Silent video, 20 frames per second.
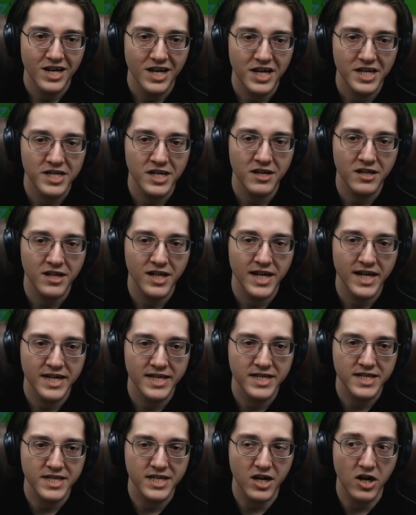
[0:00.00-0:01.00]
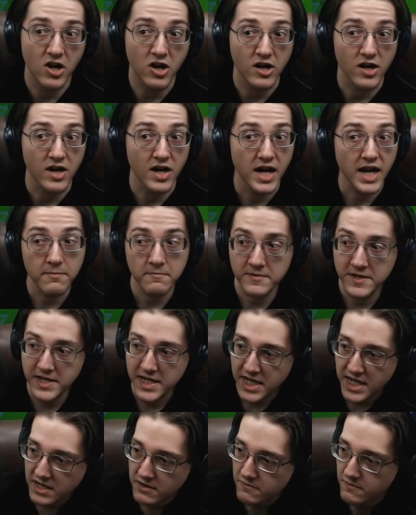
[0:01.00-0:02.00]
Until hands are
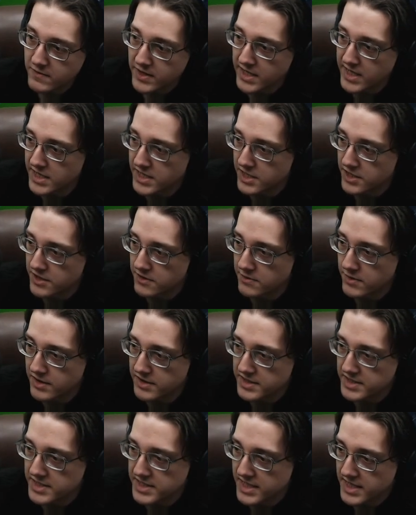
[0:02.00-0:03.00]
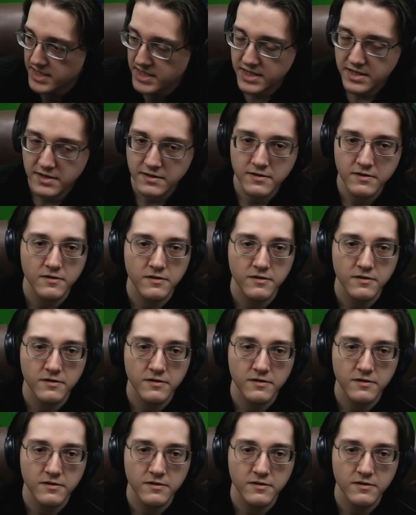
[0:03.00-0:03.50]
empty, we need to do all these things.